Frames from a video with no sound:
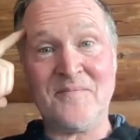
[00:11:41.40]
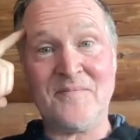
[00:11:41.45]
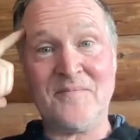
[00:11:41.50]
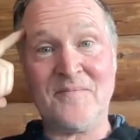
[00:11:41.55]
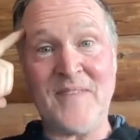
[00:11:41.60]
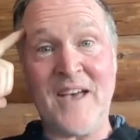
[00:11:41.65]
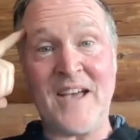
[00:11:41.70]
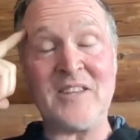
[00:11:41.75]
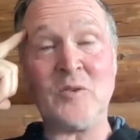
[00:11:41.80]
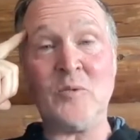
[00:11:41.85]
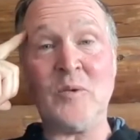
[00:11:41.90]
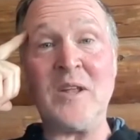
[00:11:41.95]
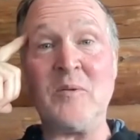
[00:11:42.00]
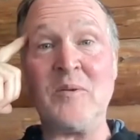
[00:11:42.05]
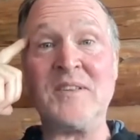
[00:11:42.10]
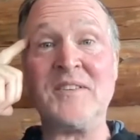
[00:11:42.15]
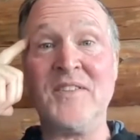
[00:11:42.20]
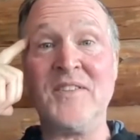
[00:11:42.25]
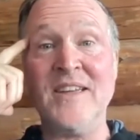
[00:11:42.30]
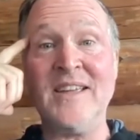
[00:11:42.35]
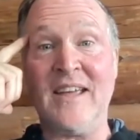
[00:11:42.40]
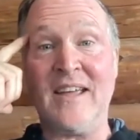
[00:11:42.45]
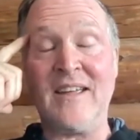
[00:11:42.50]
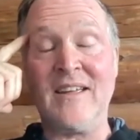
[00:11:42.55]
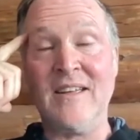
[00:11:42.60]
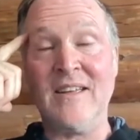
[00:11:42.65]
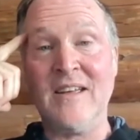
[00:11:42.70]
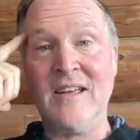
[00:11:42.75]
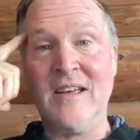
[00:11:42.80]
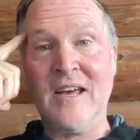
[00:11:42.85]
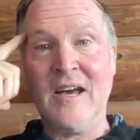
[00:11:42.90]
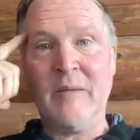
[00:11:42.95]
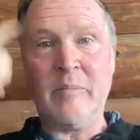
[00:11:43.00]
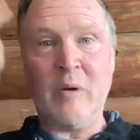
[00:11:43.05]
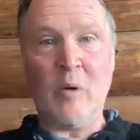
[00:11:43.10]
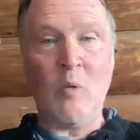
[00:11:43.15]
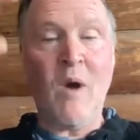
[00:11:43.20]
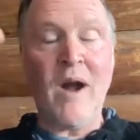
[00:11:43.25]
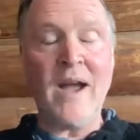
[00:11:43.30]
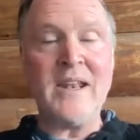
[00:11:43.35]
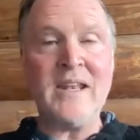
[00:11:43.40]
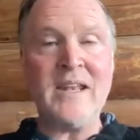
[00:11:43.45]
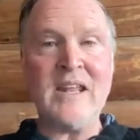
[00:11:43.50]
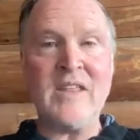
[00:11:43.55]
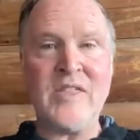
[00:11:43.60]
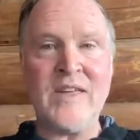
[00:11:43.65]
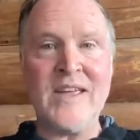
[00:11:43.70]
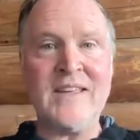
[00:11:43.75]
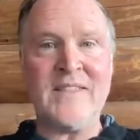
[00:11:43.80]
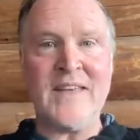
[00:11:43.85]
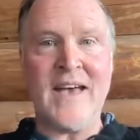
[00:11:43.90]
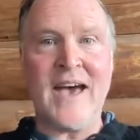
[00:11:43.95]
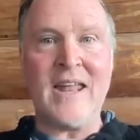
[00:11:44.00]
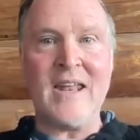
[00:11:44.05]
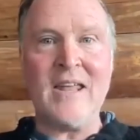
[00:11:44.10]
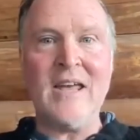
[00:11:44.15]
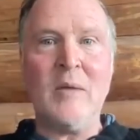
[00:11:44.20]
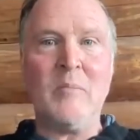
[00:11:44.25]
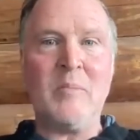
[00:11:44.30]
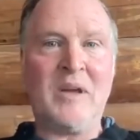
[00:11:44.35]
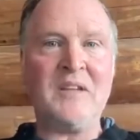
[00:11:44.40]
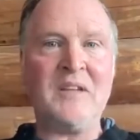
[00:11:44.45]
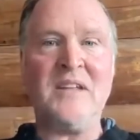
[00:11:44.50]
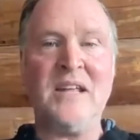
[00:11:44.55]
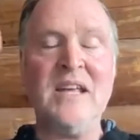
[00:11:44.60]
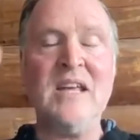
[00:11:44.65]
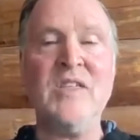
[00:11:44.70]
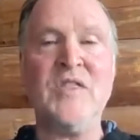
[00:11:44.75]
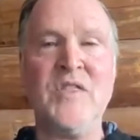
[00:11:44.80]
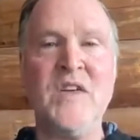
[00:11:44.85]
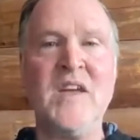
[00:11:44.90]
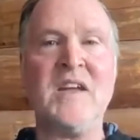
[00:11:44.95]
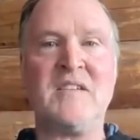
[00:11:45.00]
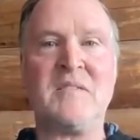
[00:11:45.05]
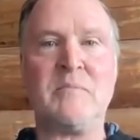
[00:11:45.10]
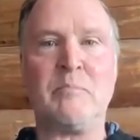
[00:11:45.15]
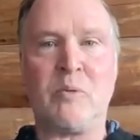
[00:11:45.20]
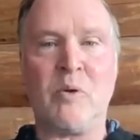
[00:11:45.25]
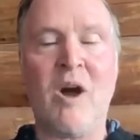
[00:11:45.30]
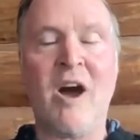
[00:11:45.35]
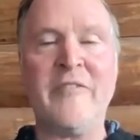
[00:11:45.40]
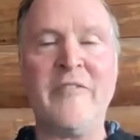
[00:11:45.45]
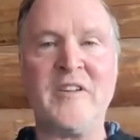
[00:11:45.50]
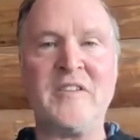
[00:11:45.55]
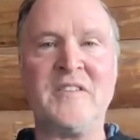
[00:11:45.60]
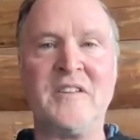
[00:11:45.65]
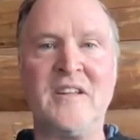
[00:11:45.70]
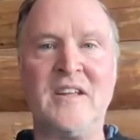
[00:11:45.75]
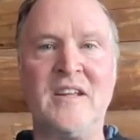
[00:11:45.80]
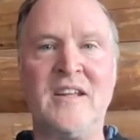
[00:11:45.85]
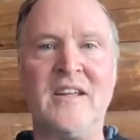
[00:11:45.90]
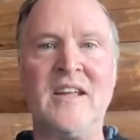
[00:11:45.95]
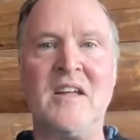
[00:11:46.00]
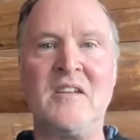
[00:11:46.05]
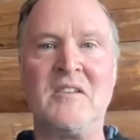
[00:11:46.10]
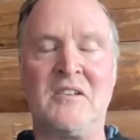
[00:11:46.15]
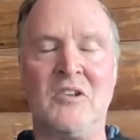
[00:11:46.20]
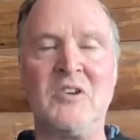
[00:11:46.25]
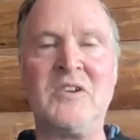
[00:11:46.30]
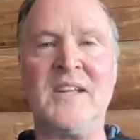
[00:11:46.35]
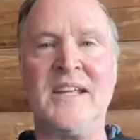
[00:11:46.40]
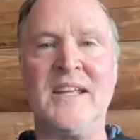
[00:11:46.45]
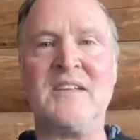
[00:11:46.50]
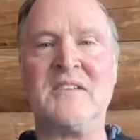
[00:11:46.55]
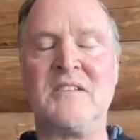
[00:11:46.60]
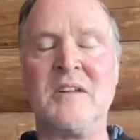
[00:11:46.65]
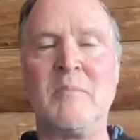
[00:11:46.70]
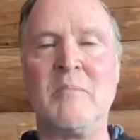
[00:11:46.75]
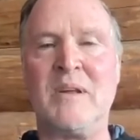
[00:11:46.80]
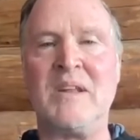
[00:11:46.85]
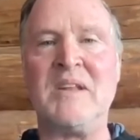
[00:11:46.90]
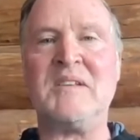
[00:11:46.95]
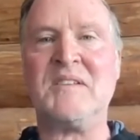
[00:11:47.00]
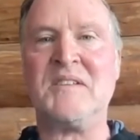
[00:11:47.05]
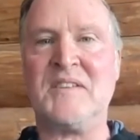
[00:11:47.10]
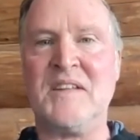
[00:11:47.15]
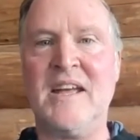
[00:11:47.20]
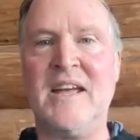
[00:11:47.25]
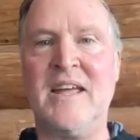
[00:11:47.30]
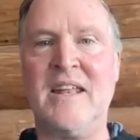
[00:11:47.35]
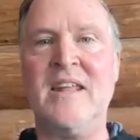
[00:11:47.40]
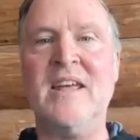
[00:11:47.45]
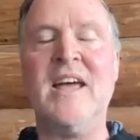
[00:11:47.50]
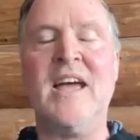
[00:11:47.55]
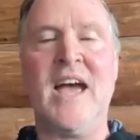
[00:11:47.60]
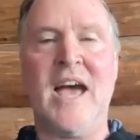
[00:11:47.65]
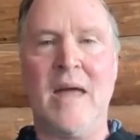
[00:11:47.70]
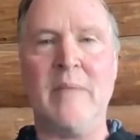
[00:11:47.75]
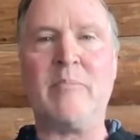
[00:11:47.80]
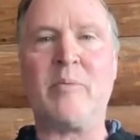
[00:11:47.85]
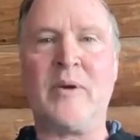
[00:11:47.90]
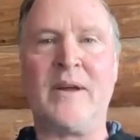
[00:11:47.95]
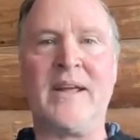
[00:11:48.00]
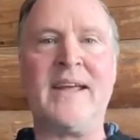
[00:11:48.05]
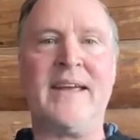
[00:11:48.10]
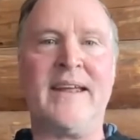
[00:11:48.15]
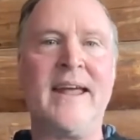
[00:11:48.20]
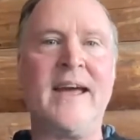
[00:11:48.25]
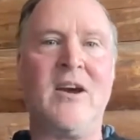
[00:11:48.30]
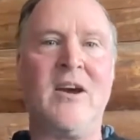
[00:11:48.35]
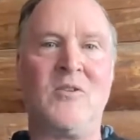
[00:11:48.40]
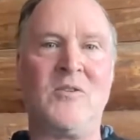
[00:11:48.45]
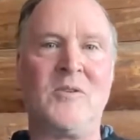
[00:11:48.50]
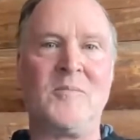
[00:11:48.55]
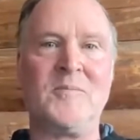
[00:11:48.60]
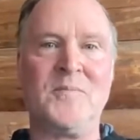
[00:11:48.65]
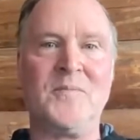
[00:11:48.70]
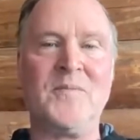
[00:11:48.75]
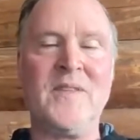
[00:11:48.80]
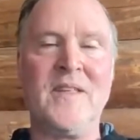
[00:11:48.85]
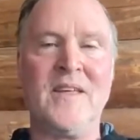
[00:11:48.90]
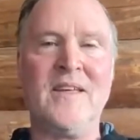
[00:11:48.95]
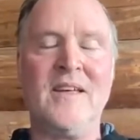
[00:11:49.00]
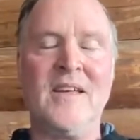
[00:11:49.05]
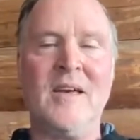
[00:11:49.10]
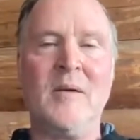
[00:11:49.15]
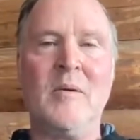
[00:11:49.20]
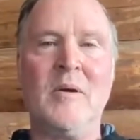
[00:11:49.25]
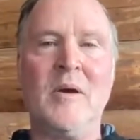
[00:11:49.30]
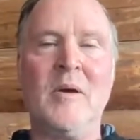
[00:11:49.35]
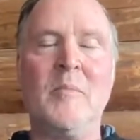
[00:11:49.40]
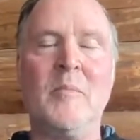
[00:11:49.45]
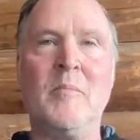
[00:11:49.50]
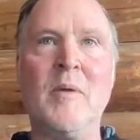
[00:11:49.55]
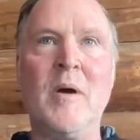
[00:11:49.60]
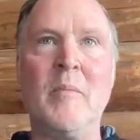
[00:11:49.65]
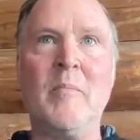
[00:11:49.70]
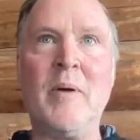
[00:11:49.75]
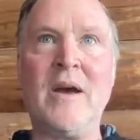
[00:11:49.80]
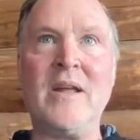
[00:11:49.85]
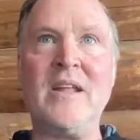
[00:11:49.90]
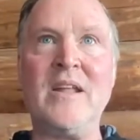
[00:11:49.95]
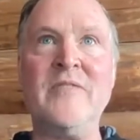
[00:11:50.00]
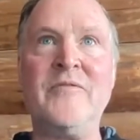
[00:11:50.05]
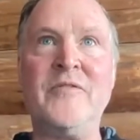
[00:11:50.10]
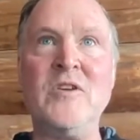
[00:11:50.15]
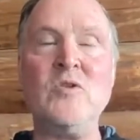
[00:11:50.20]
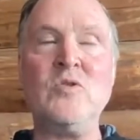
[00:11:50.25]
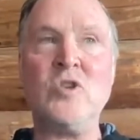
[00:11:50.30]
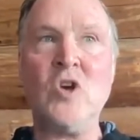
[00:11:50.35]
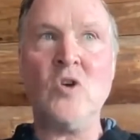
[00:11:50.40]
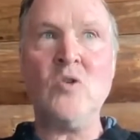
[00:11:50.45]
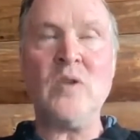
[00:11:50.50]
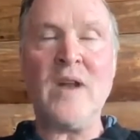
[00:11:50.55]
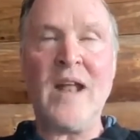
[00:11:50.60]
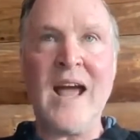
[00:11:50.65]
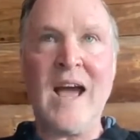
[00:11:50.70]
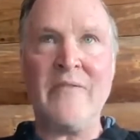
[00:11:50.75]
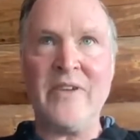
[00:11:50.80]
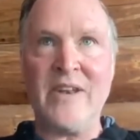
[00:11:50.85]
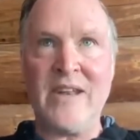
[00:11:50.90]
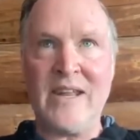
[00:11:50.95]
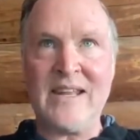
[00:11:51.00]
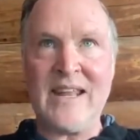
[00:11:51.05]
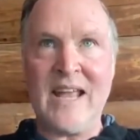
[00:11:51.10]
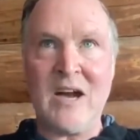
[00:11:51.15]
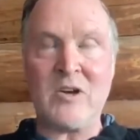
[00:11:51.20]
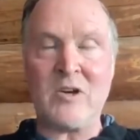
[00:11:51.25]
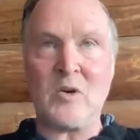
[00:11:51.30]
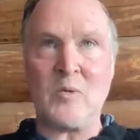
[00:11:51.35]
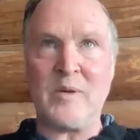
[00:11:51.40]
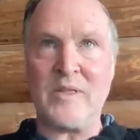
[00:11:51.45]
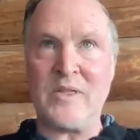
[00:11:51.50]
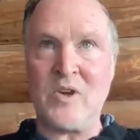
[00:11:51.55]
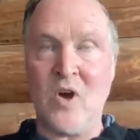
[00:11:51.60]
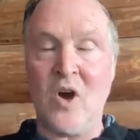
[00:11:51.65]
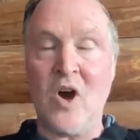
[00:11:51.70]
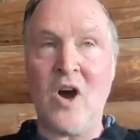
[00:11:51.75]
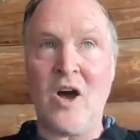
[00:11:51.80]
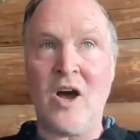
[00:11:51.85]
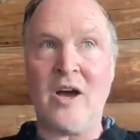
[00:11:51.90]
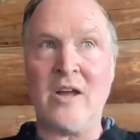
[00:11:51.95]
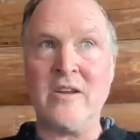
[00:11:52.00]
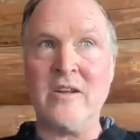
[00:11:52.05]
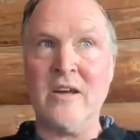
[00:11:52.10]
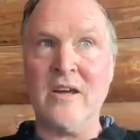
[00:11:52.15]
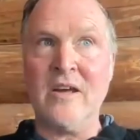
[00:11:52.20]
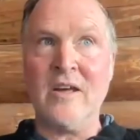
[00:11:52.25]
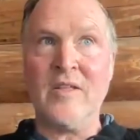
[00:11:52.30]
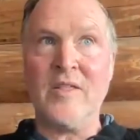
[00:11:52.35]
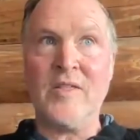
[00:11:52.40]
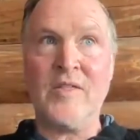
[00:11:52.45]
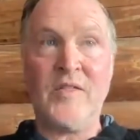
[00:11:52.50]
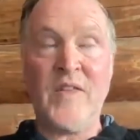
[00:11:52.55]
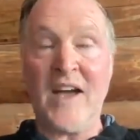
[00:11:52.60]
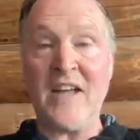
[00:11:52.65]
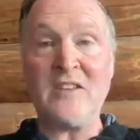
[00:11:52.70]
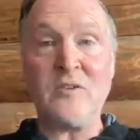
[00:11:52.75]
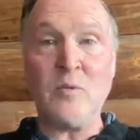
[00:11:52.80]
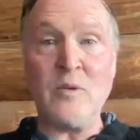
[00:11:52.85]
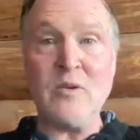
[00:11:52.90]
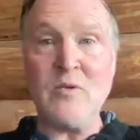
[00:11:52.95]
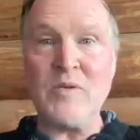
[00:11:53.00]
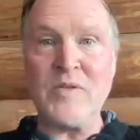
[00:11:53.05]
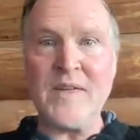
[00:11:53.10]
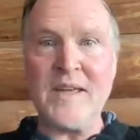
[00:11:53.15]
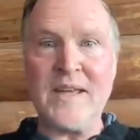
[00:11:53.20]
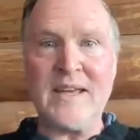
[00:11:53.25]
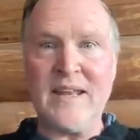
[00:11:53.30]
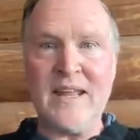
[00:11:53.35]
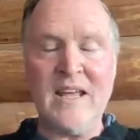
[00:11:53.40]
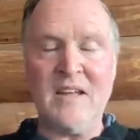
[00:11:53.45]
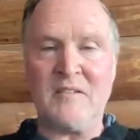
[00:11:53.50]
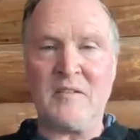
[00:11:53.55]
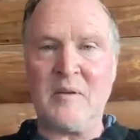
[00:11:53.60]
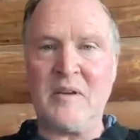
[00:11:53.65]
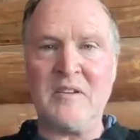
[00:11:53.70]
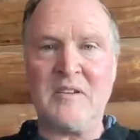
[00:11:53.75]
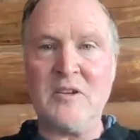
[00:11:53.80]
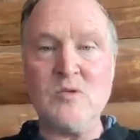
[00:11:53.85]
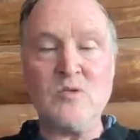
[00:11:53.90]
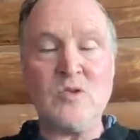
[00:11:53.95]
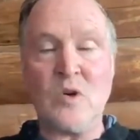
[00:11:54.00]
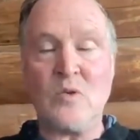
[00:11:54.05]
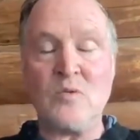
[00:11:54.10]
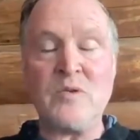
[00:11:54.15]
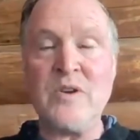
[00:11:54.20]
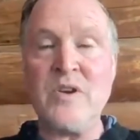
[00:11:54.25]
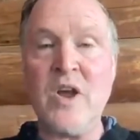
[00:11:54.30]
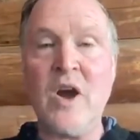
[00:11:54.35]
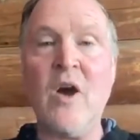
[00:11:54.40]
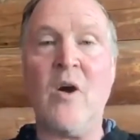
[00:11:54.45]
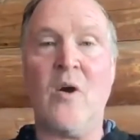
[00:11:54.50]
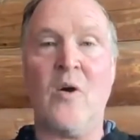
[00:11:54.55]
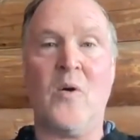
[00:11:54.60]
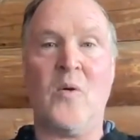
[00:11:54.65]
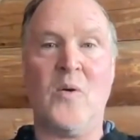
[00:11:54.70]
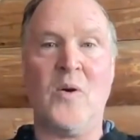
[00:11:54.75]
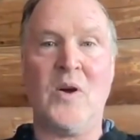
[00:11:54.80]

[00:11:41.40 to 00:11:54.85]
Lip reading: That's what he was thinking. But why did he think that? Because he thinks prophecy is looking at somebody's sin and bringing it out. But if you don't have an encounter with God, that's what you think it is, because you don't know,